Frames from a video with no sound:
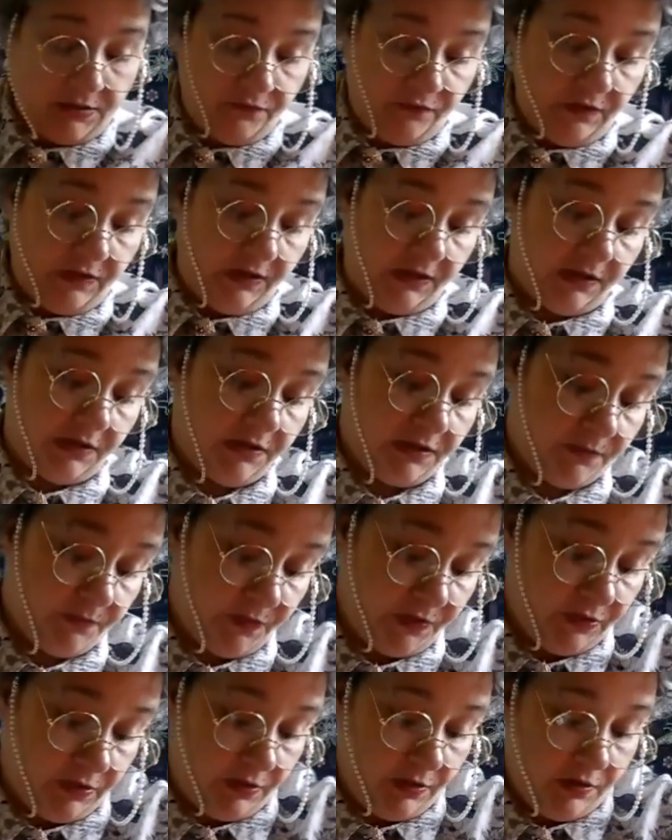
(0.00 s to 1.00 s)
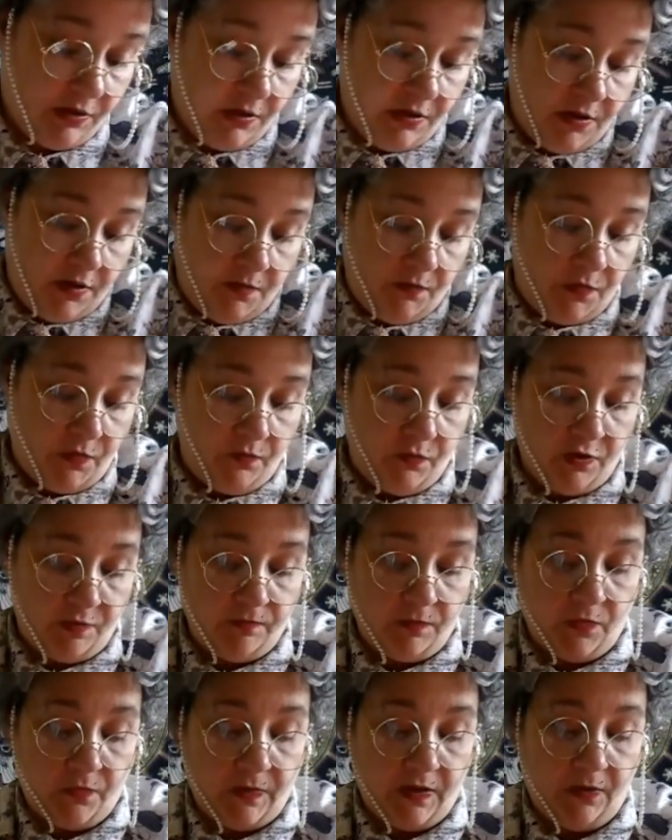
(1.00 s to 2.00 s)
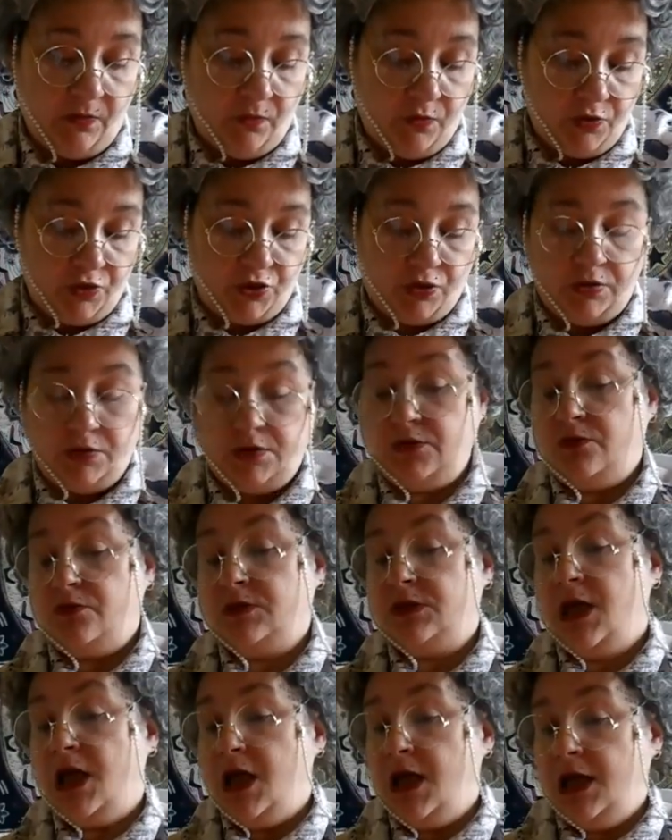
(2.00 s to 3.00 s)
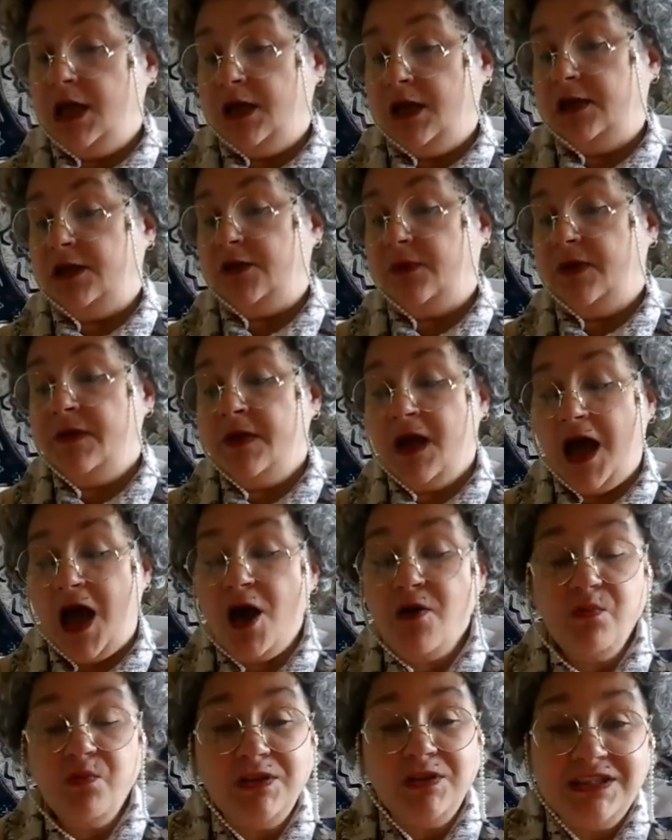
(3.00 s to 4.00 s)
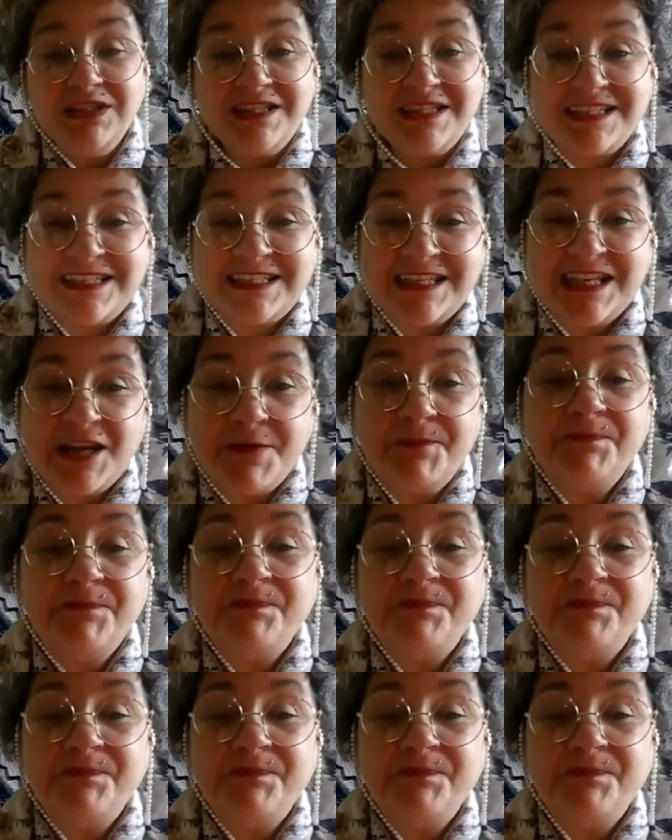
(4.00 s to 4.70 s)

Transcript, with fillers: It really has been. I'm working while watching it all. Anyway, owls!